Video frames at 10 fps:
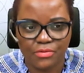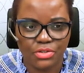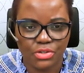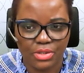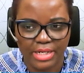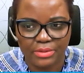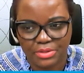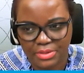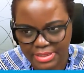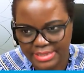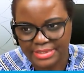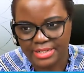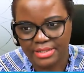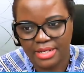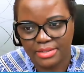got your language
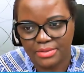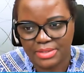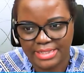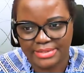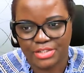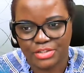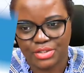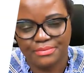localization.